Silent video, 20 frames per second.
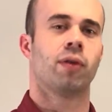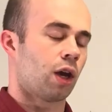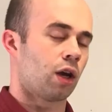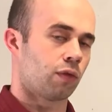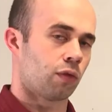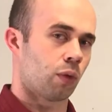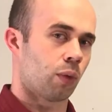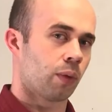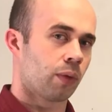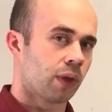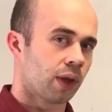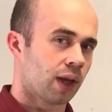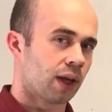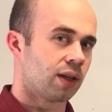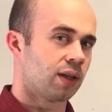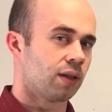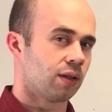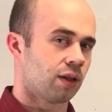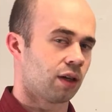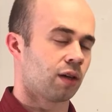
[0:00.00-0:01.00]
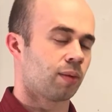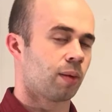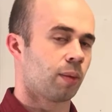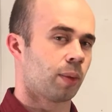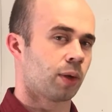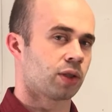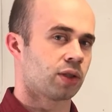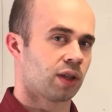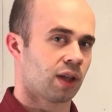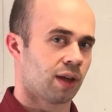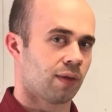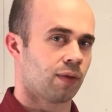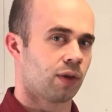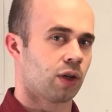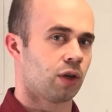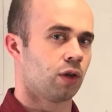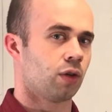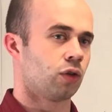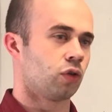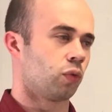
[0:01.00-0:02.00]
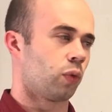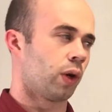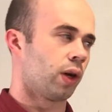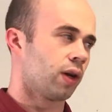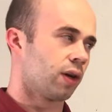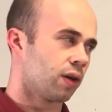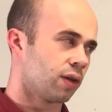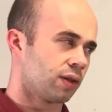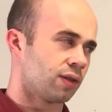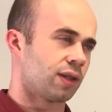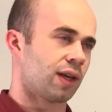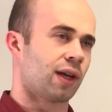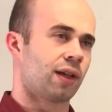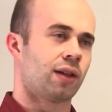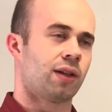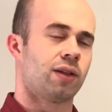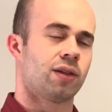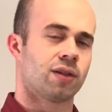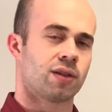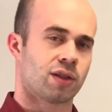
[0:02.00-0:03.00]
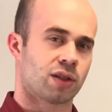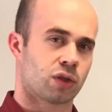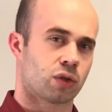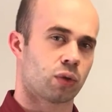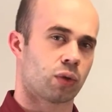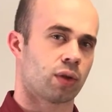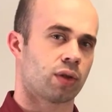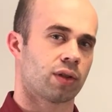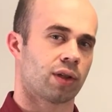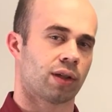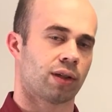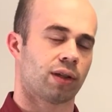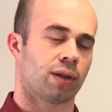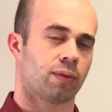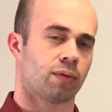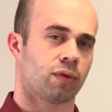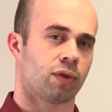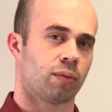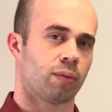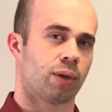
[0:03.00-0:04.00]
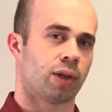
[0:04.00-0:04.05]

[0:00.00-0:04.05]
However, one thing I didn't talk about much in that video is where exactly does this sword design come from,